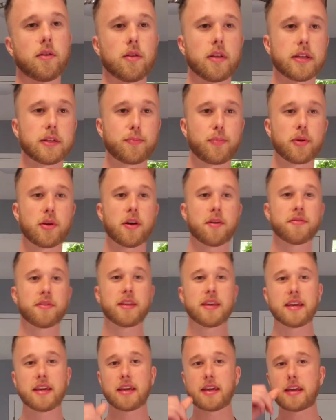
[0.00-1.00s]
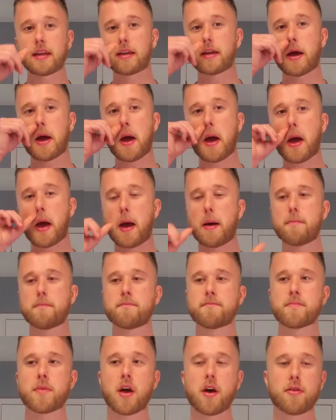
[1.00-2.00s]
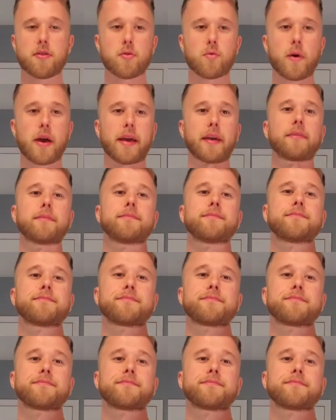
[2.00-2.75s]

let's put on the other way.